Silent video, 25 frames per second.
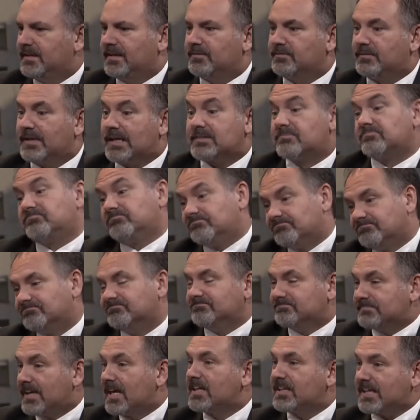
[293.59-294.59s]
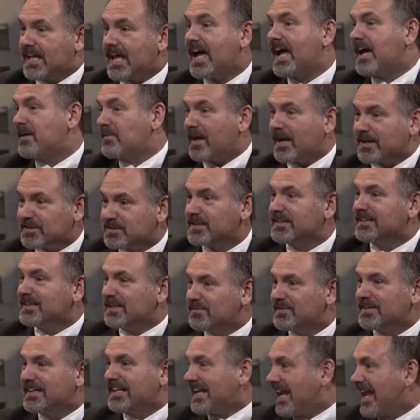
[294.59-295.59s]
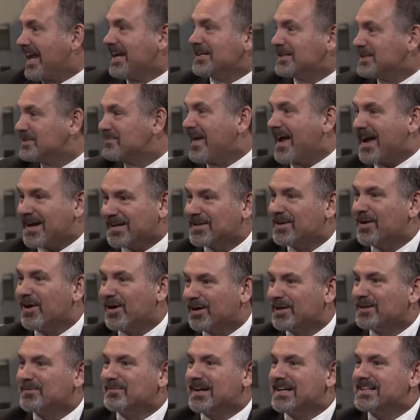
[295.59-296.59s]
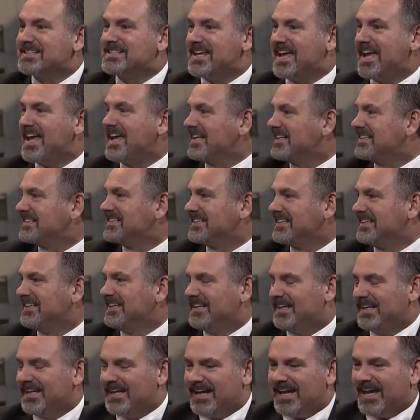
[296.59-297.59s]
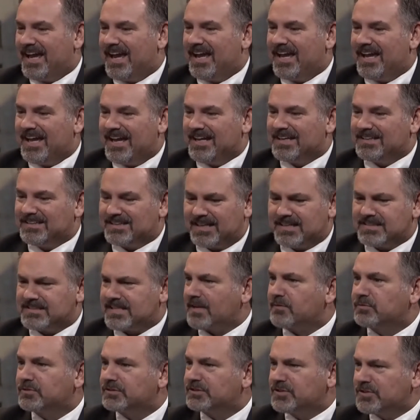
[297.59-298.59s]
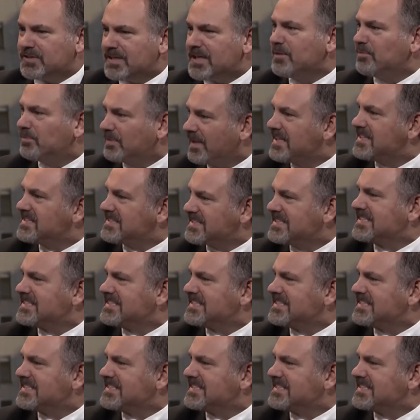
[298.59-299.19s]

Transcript: I'm like, "Well, yeah, I'm actually living in Andy's backyard in my tent." And uh, he's like, "Well, do you need a place to